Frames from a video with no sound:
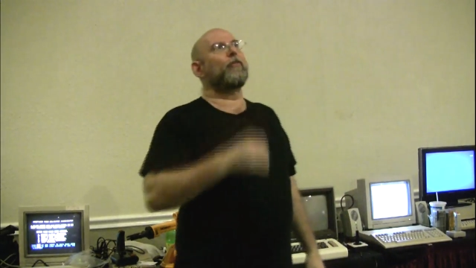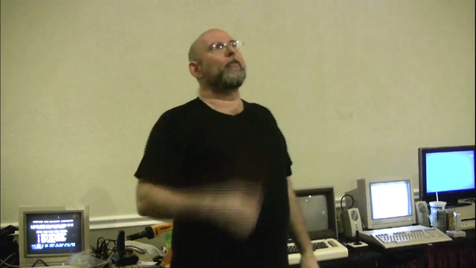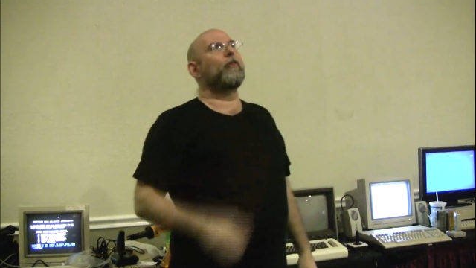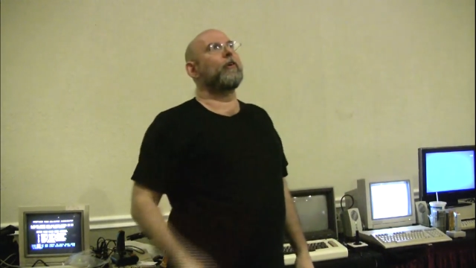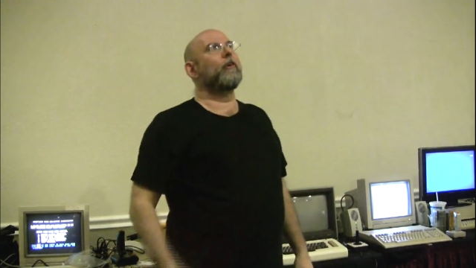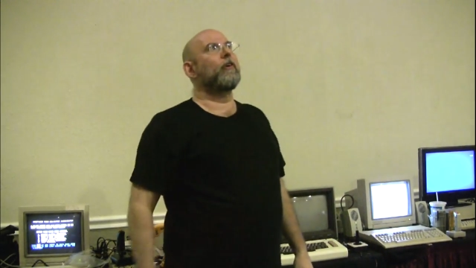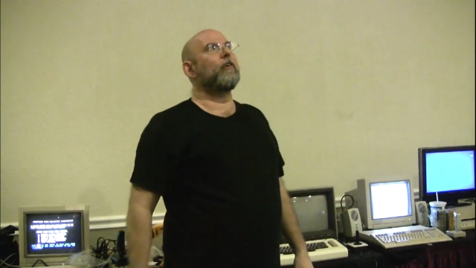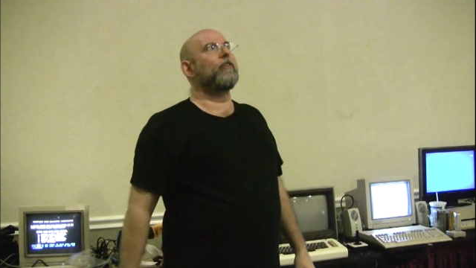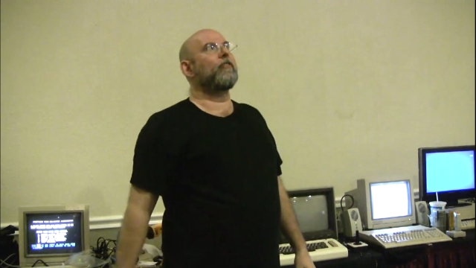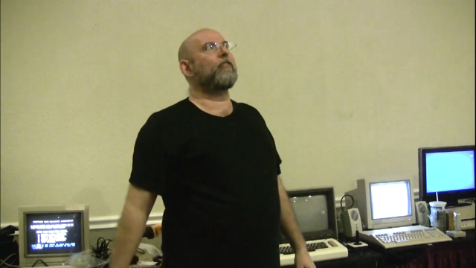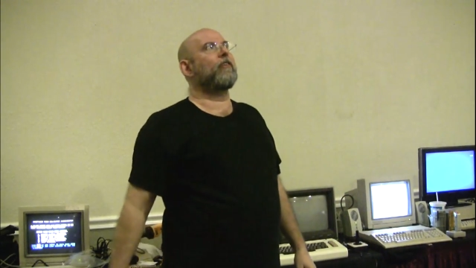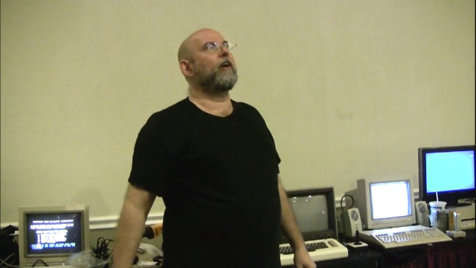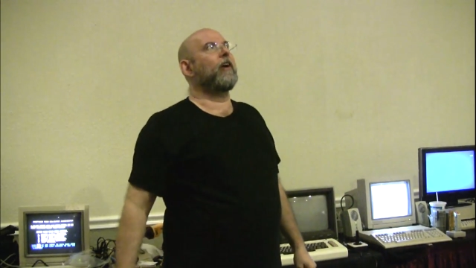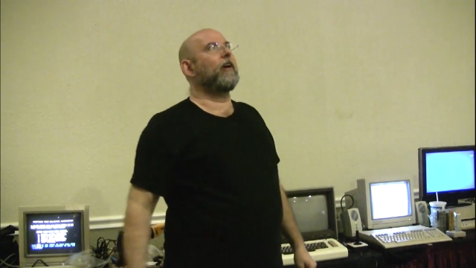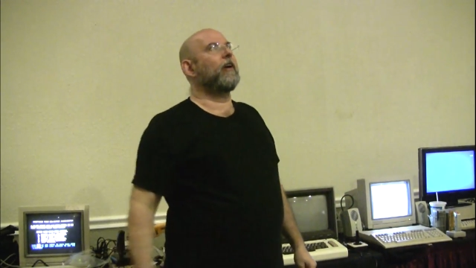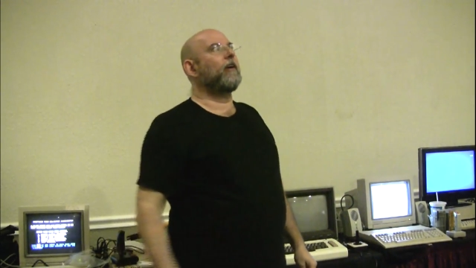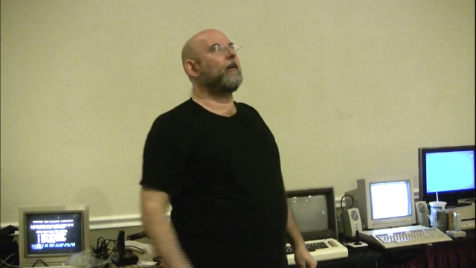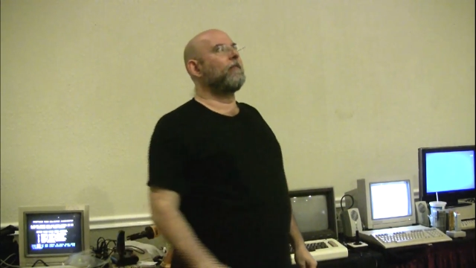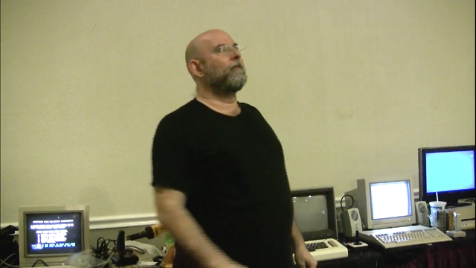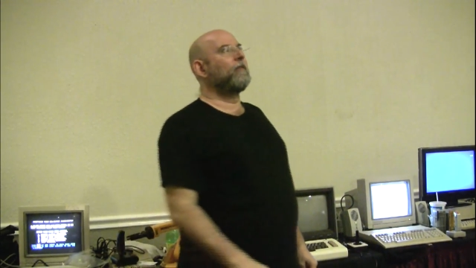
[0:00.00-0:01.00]

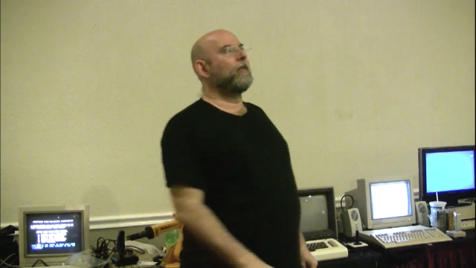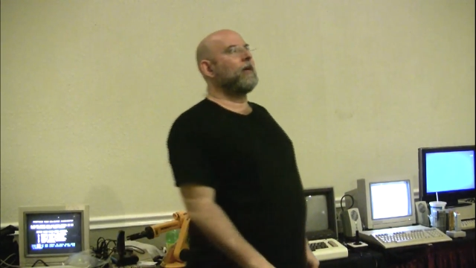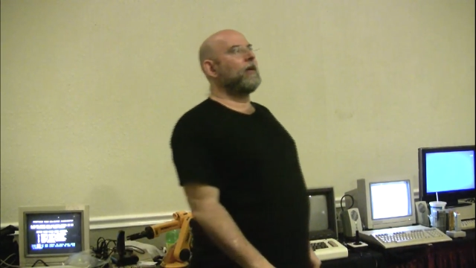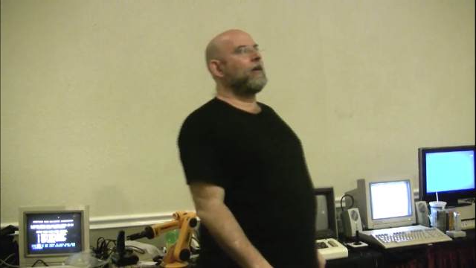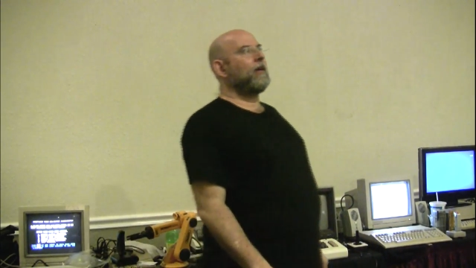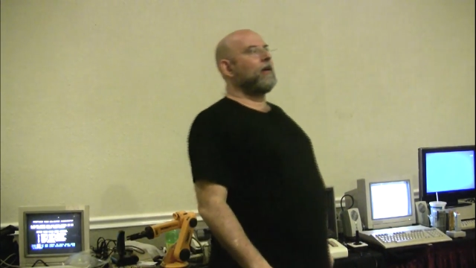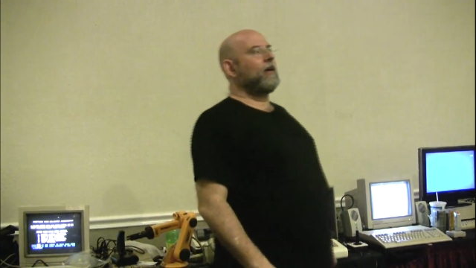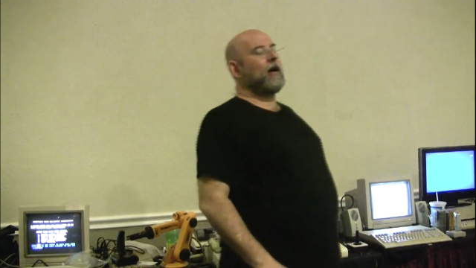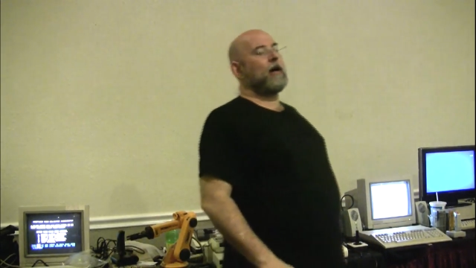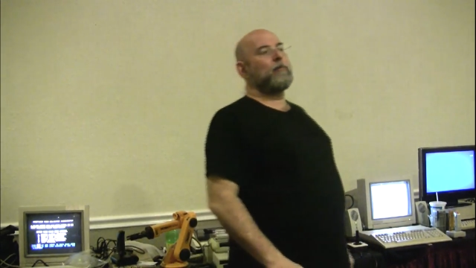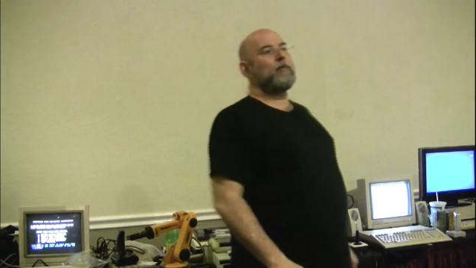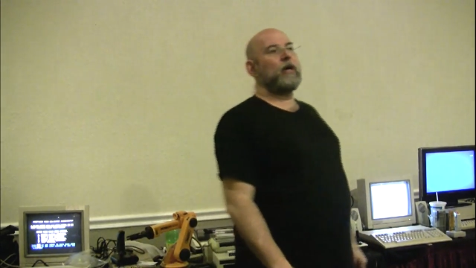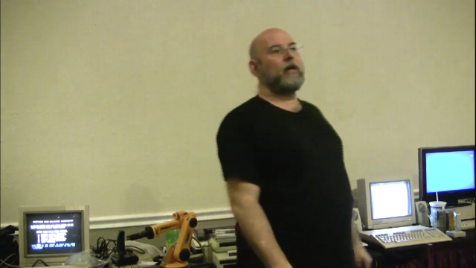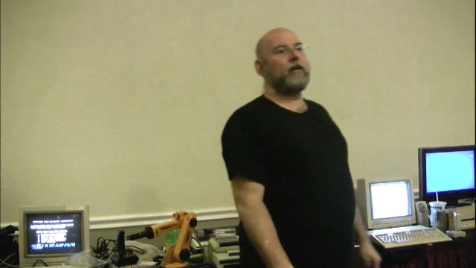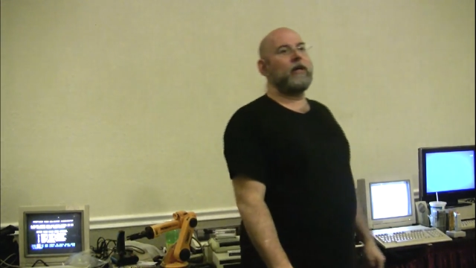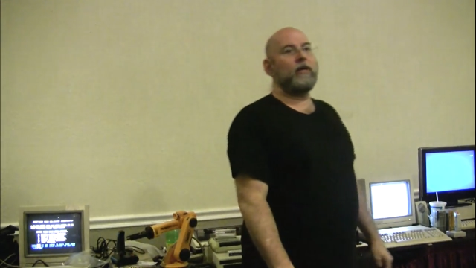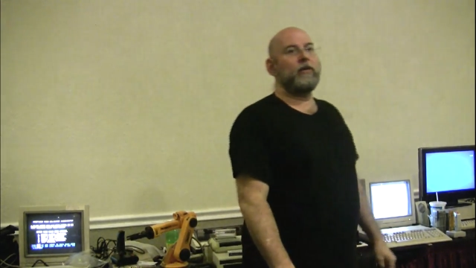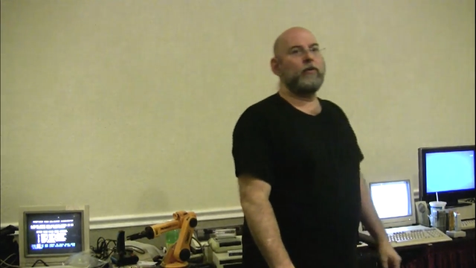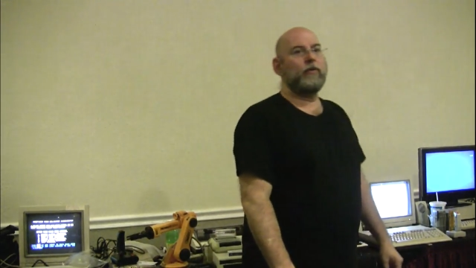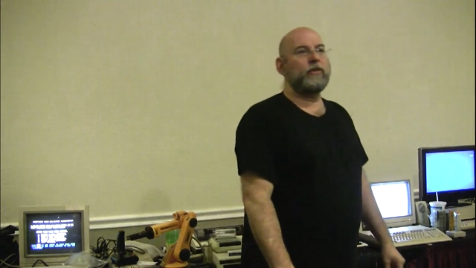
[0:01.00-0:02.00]
Thursday, I
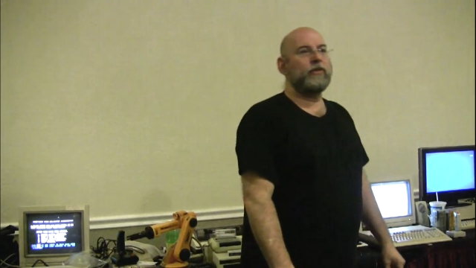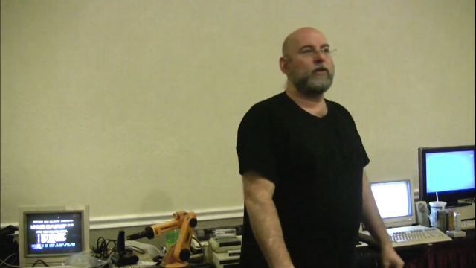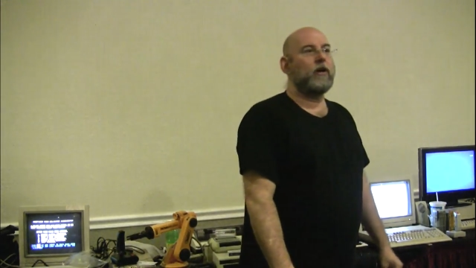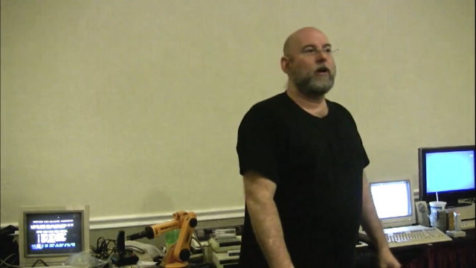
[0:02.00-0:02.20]
break into his